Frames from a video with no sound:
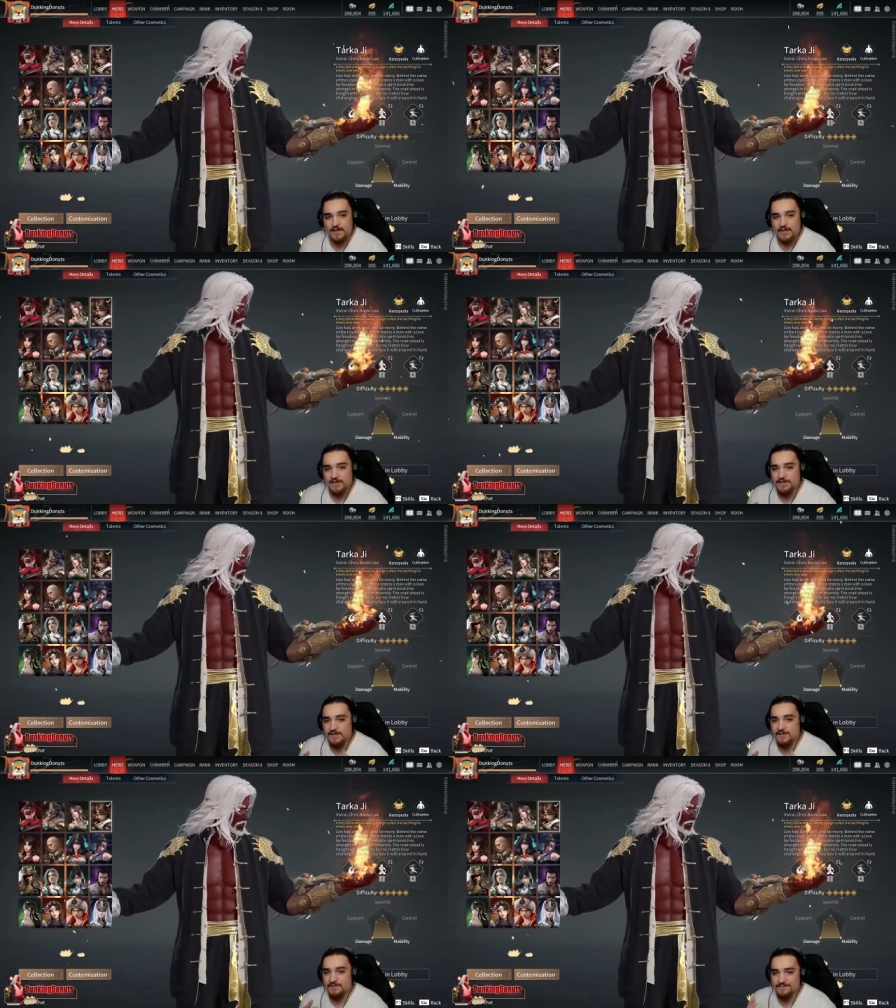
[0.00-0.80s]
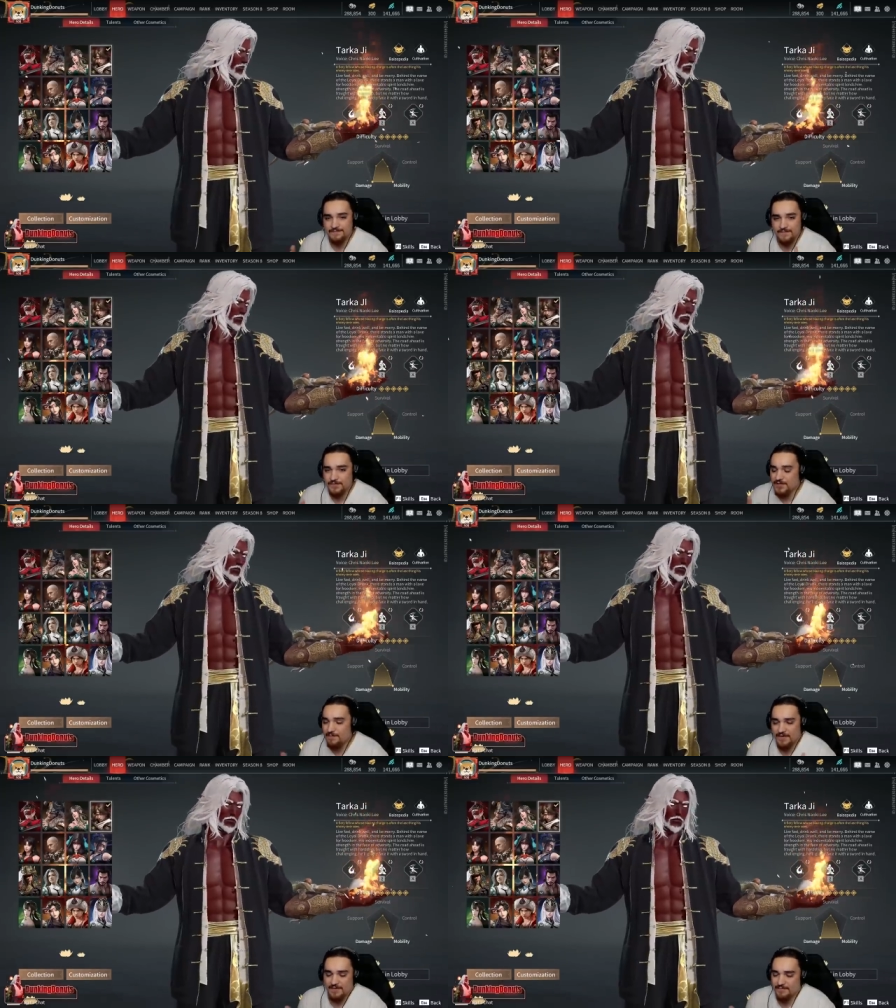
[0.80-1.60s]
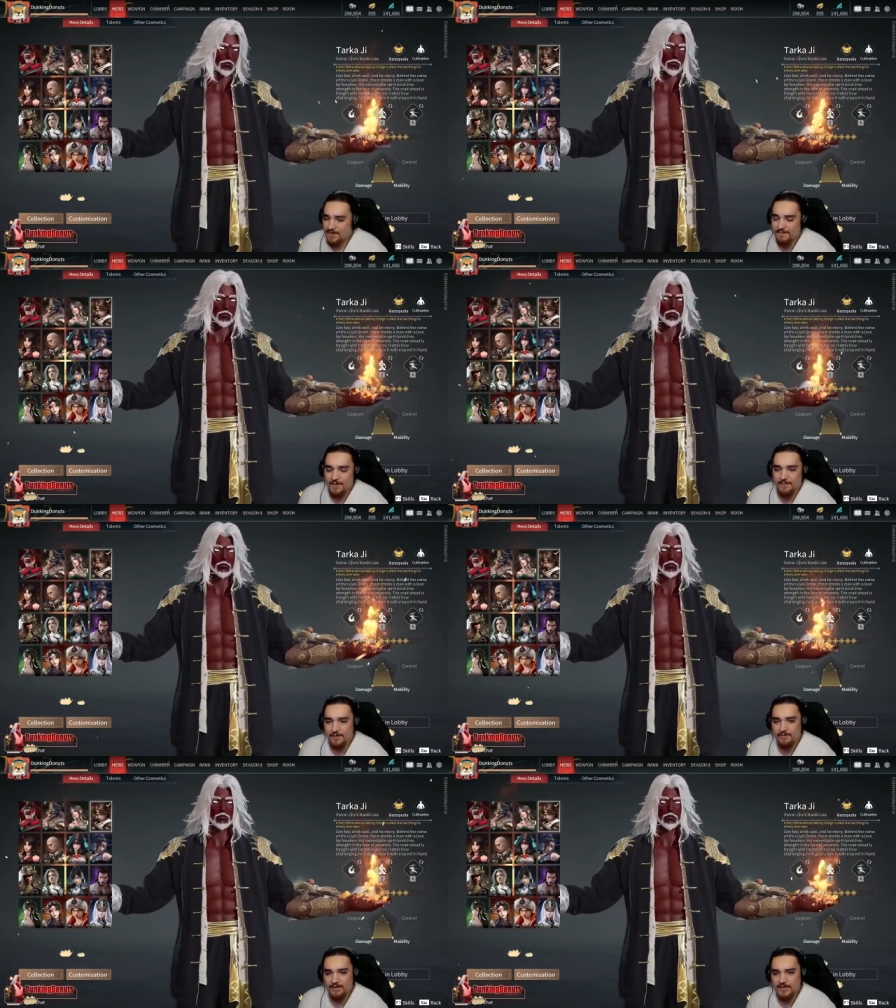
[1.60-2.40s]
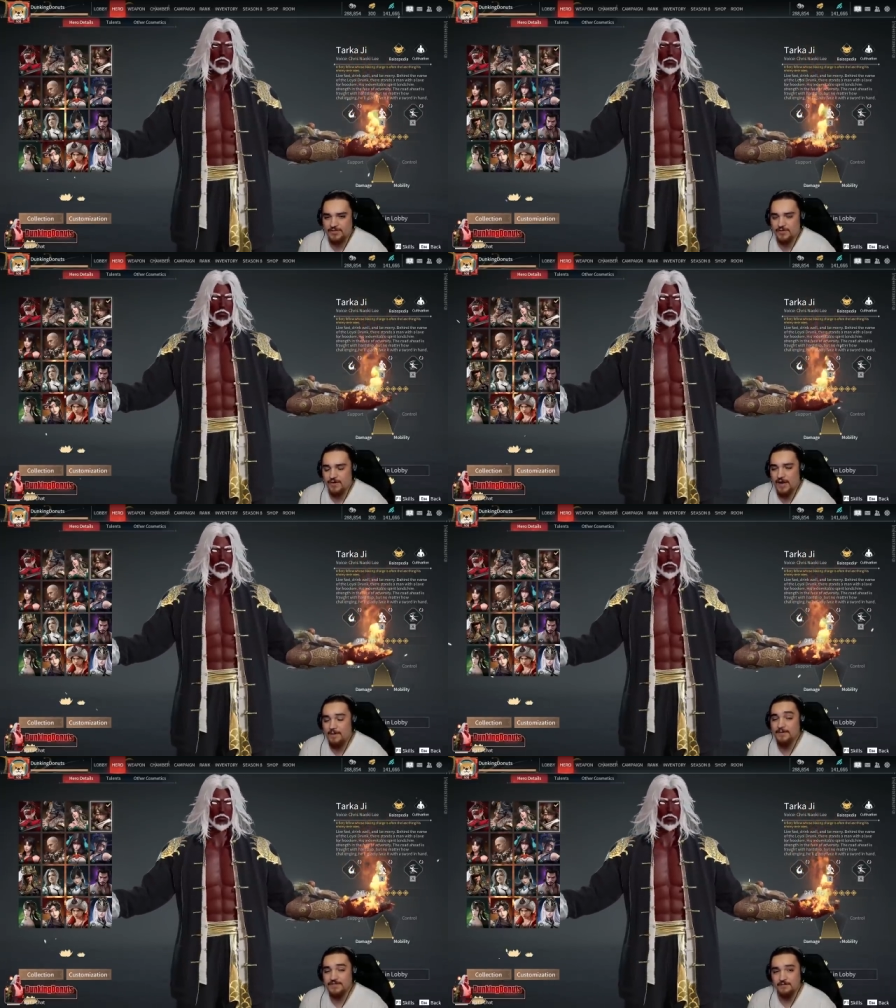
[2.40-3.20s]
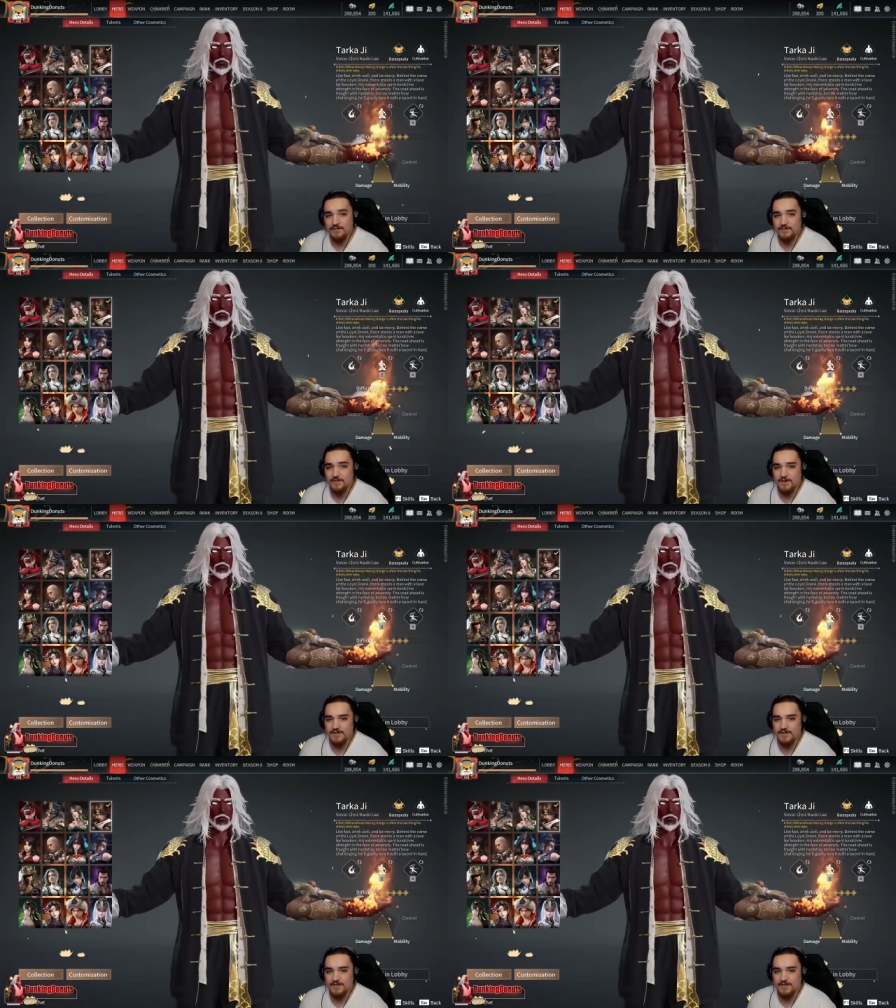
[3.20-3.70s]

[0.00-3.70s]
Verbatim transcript: And something. I'm I'm not really sure how it's going to work